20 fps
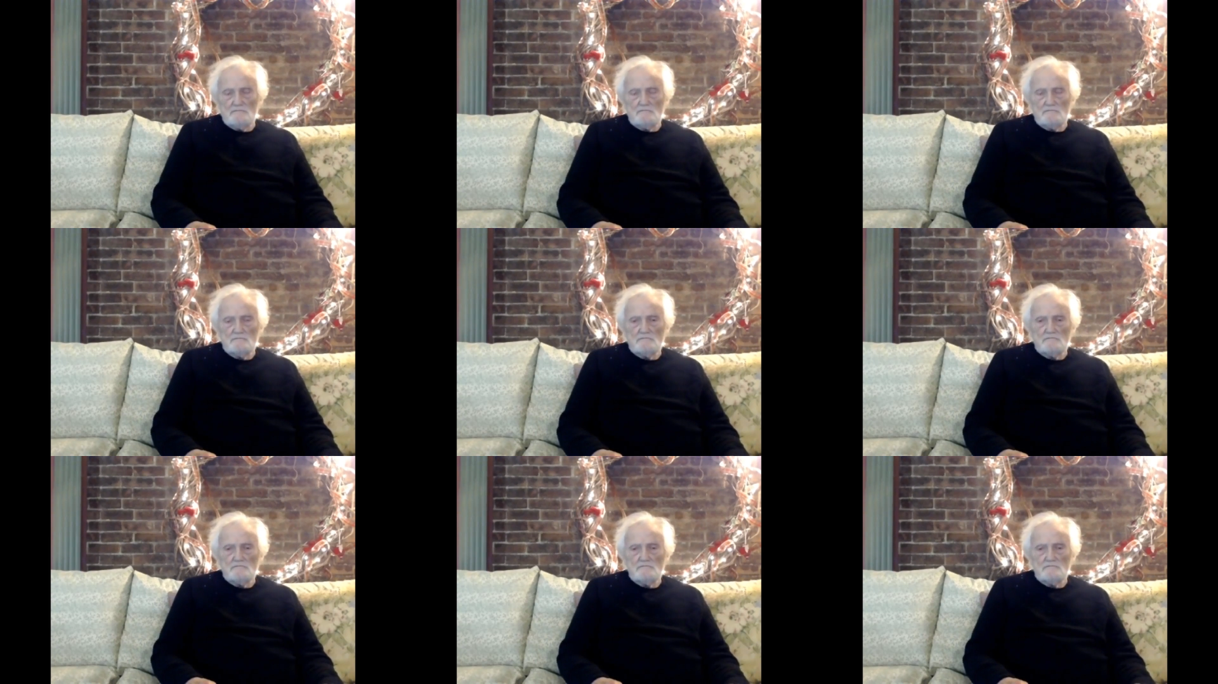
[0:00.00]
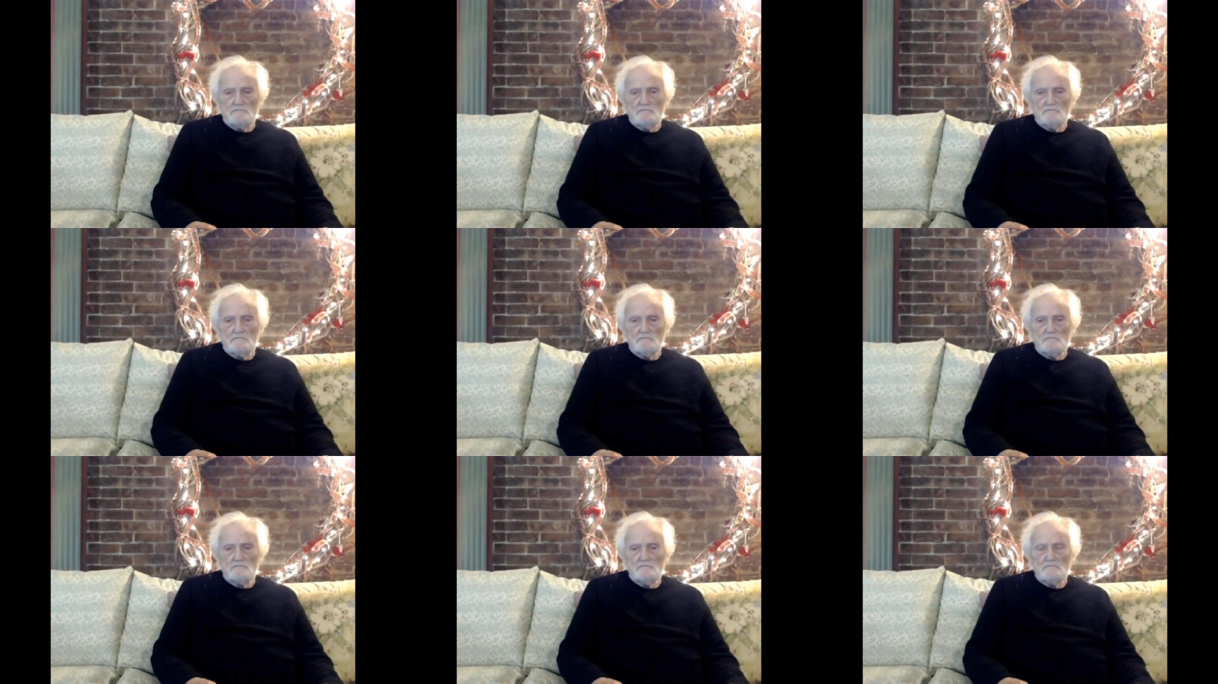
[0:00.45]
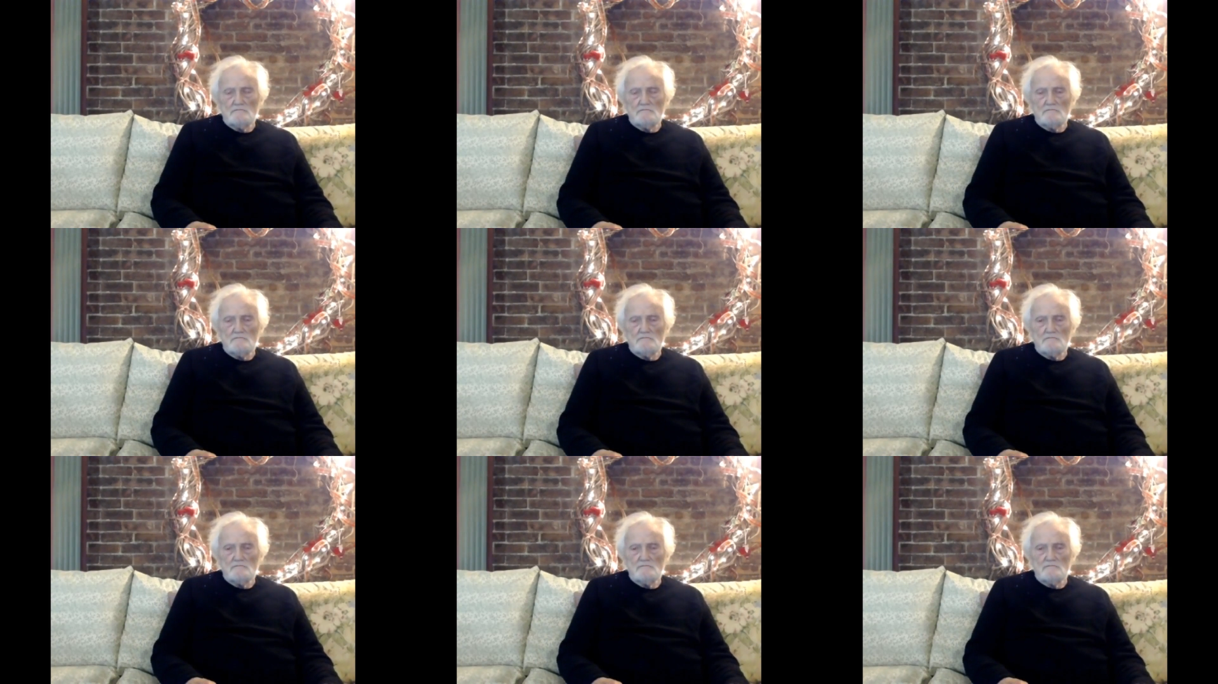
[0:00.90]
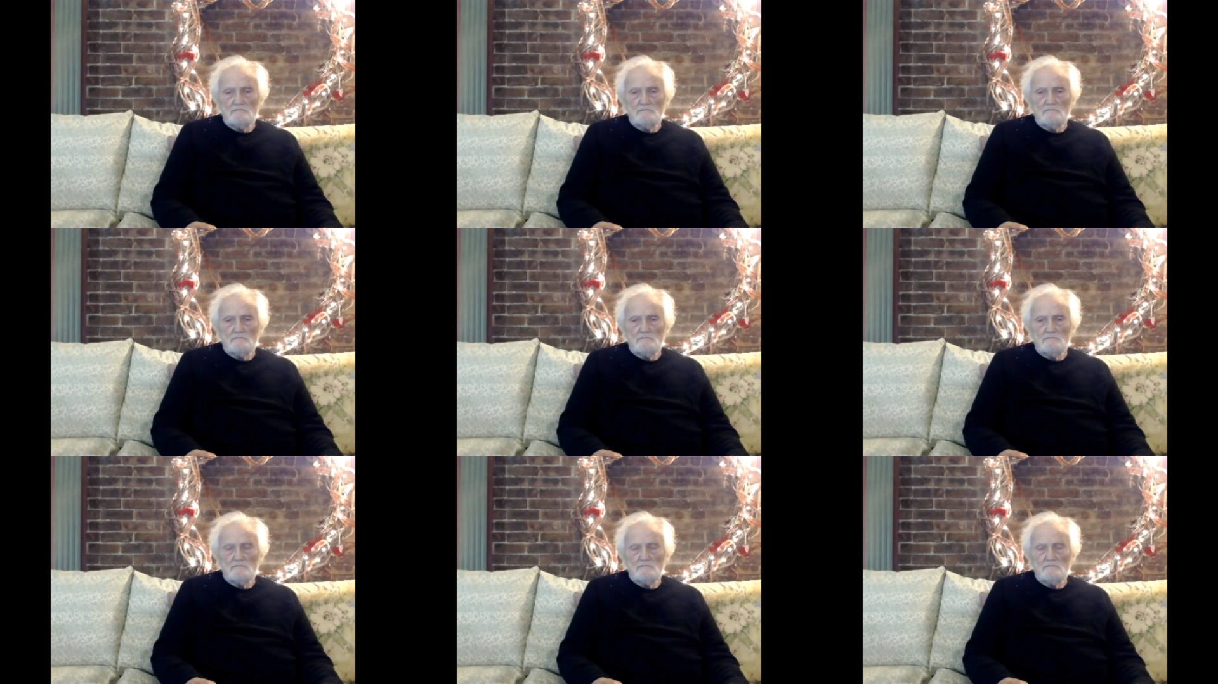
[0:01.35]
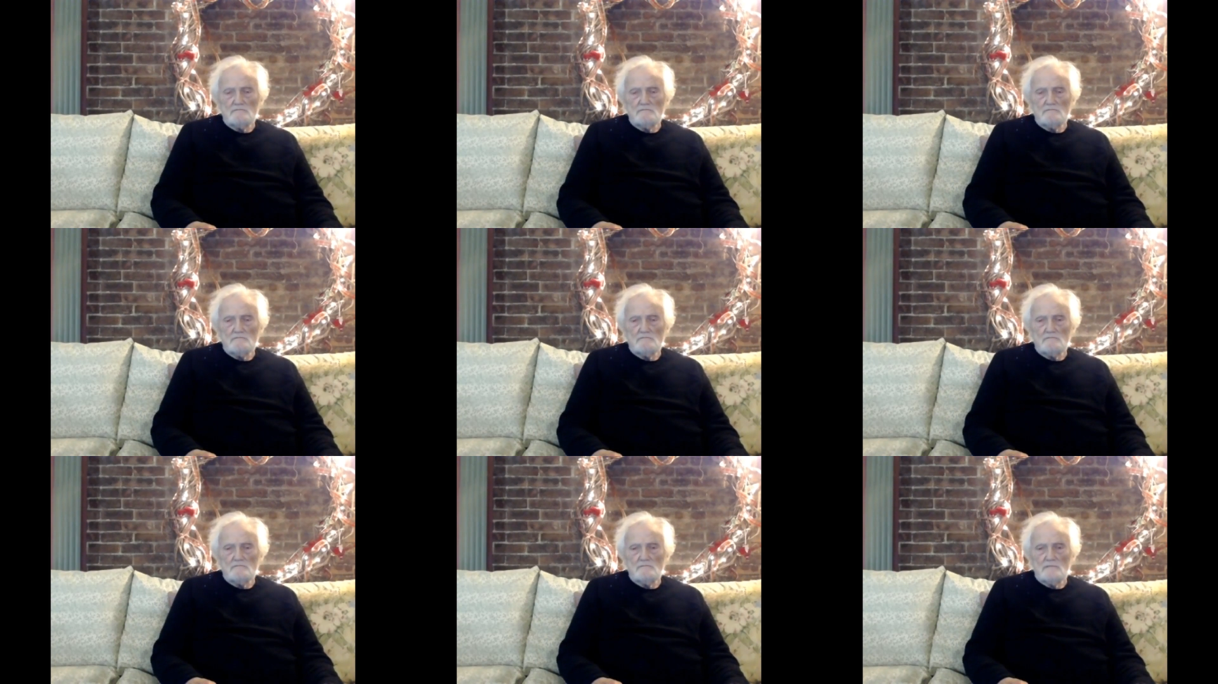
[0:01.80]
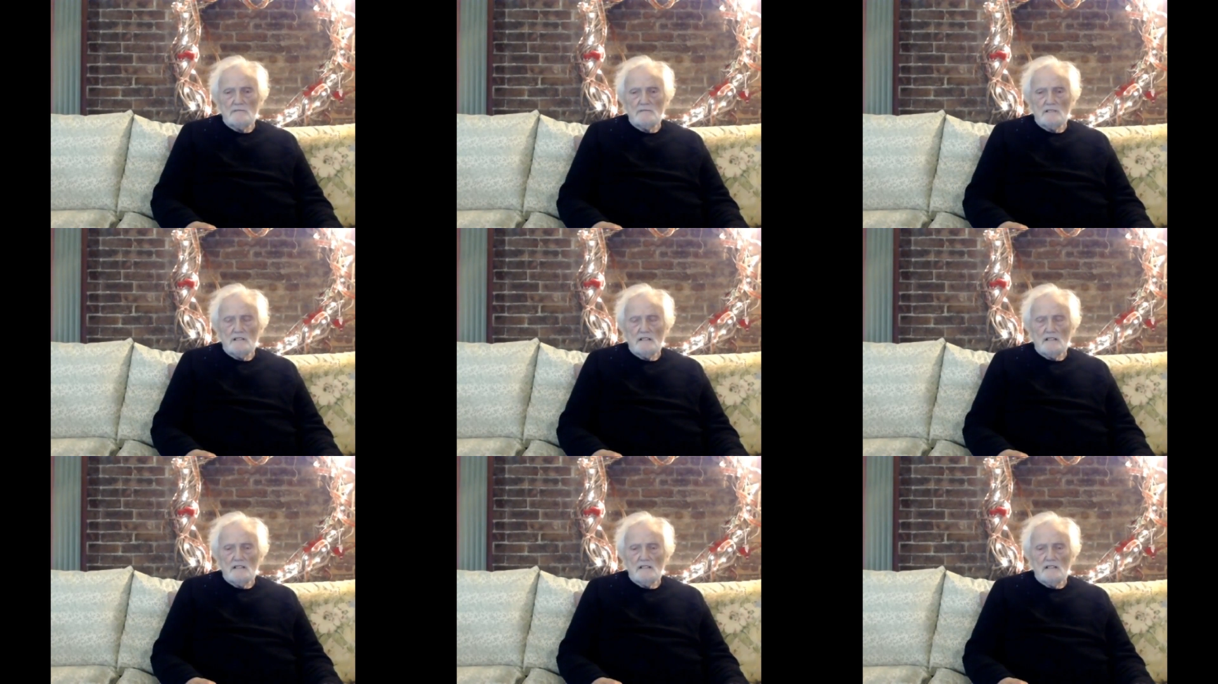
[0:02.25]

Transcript: No one is speaking in this clip.